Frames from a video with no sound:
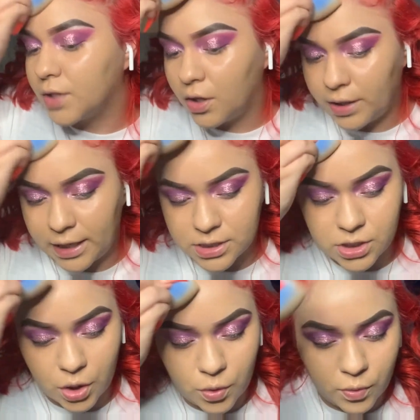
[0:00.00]
Okay,
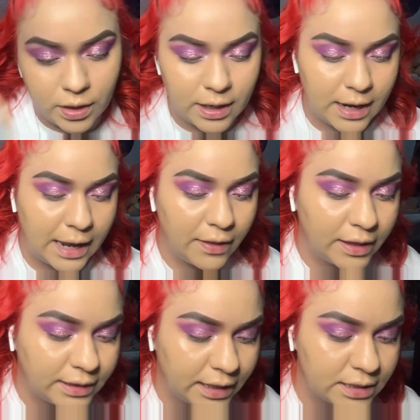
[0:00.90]
so now
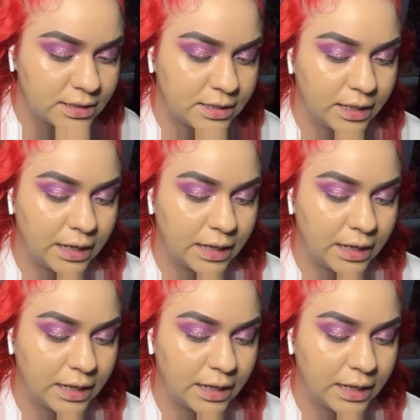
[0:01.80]
that is done,